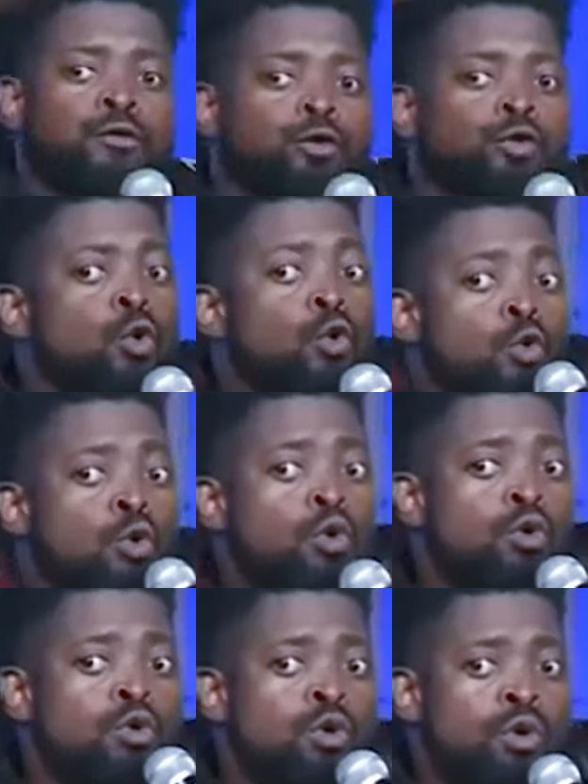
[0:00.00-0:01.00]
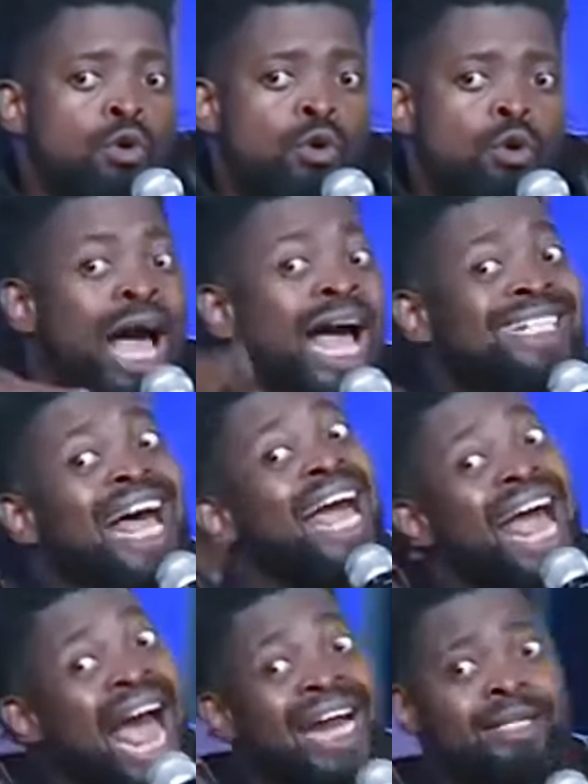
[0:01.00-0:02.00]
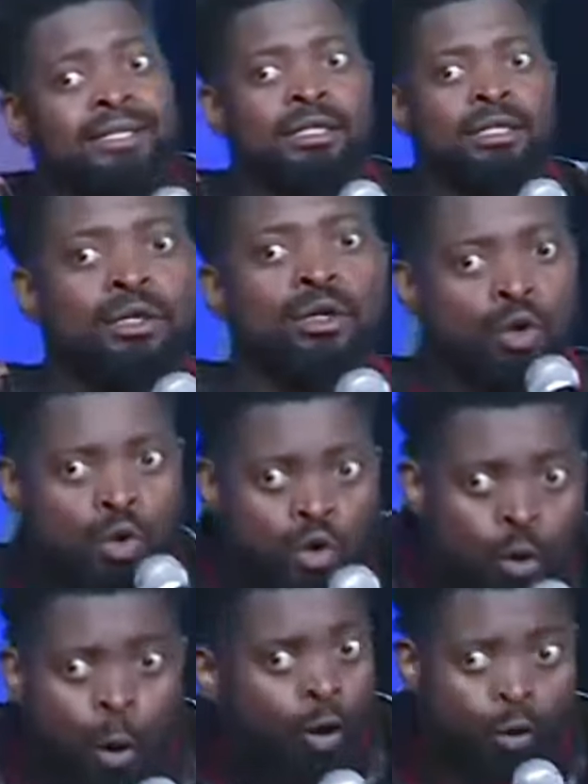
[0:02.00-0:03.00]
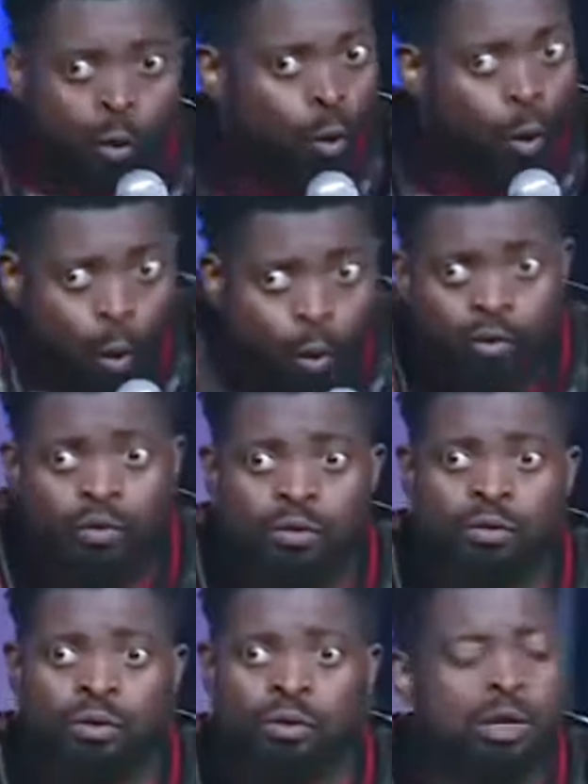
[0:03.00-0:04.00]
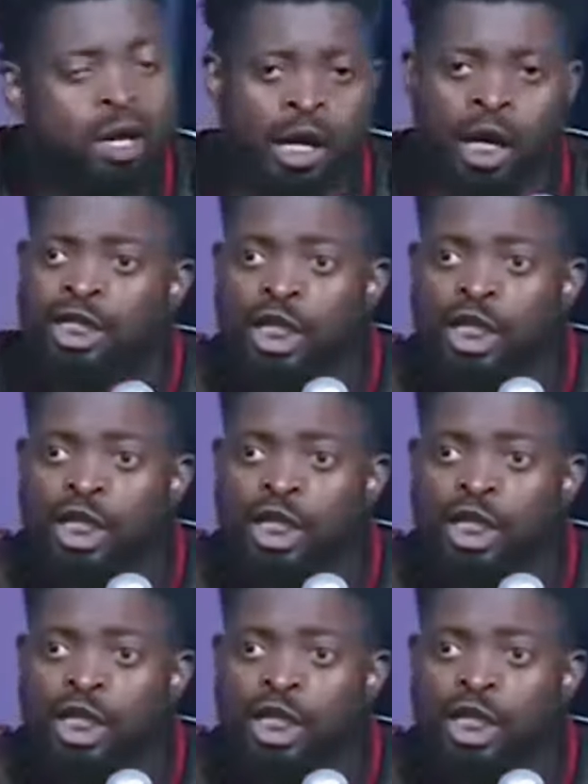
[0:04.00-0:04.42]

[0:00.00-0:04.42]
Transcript: 2, you are tired, you want to go. It